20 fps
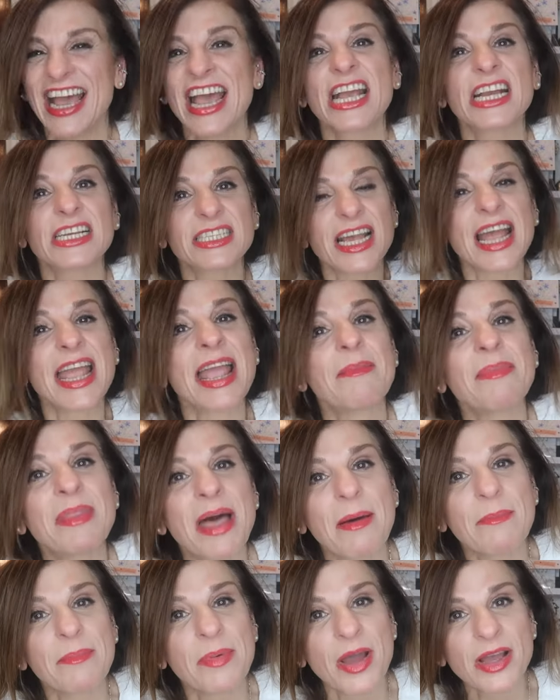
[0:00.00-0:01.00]
because I am
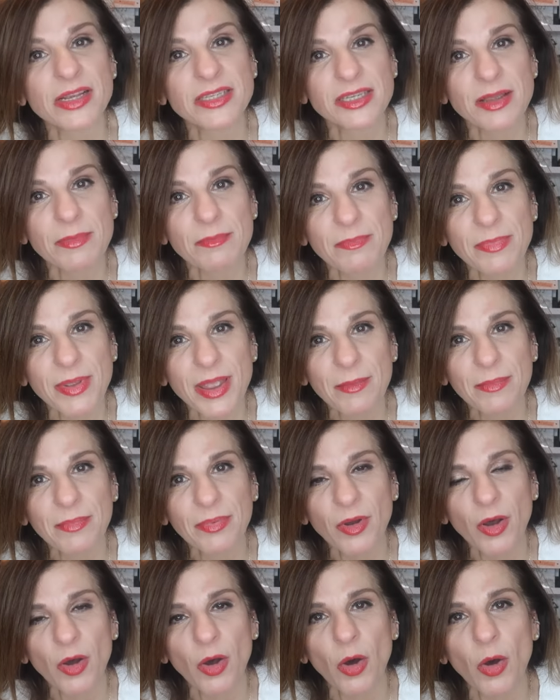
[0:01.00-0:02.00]
that person,
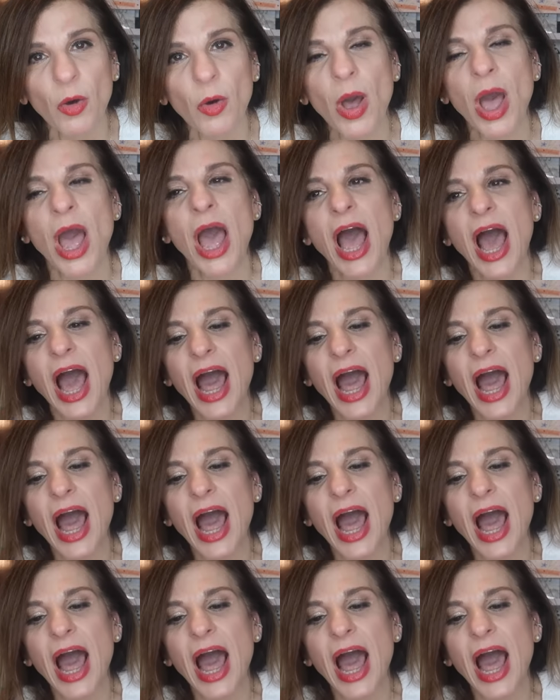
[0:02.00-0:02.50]
people.